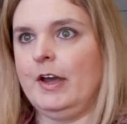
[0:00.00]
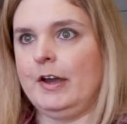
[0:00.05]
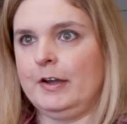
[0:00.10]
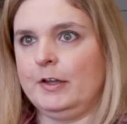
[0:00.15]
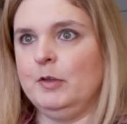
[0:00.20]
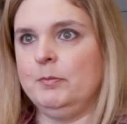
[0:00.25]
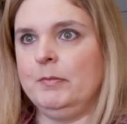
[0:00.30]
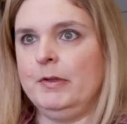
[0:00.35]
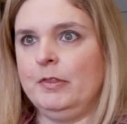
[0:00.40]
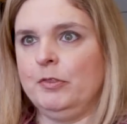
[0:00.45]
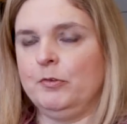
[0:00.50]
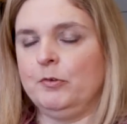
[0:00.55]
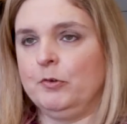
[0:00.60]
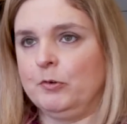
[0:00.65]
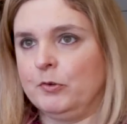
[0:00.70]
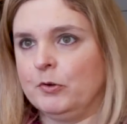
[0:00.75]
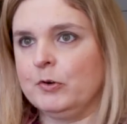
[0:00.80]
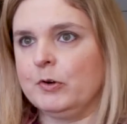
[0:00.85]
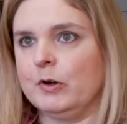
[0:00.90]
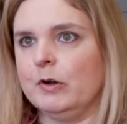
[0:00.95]
document
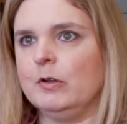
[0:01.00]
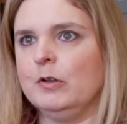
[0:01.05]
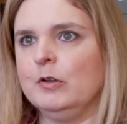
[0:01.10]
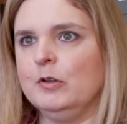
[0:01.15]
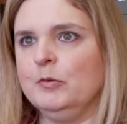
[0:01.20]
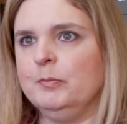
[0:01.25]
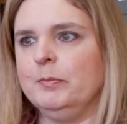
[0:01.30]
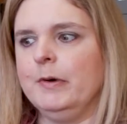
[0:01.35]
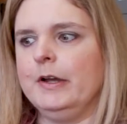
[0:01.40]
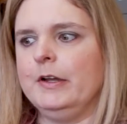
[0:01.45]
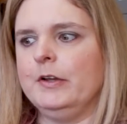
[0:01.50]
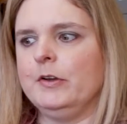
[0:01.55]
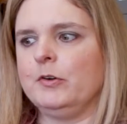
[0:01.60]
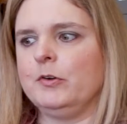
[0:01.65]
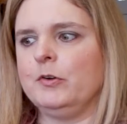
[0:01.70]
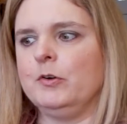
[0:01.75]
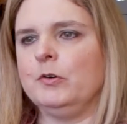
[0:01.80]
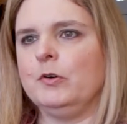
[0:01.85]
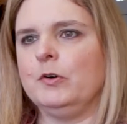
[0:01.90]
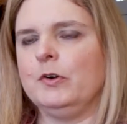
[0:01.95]
through Google,
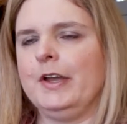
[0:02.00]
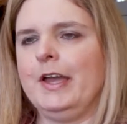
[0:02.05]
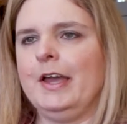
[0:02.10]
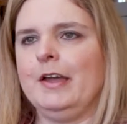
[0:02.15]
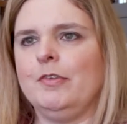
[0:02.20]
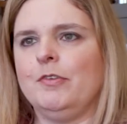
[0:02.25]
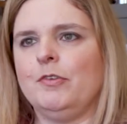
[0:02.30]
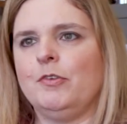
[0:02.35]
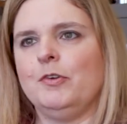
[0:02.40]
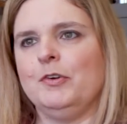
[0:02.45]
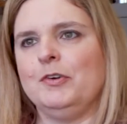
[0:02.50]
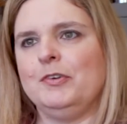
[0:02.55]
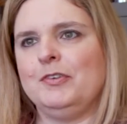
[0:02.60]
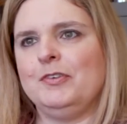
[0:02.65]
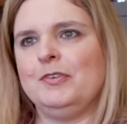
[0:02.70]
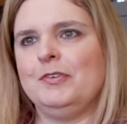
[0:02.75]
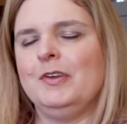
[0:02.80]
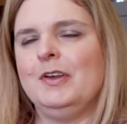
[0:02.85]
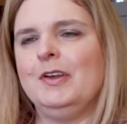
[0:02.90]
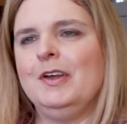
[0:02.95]
but Google can't
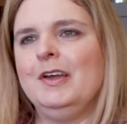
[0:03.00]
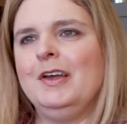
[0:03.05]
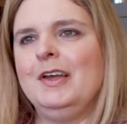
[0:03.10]
search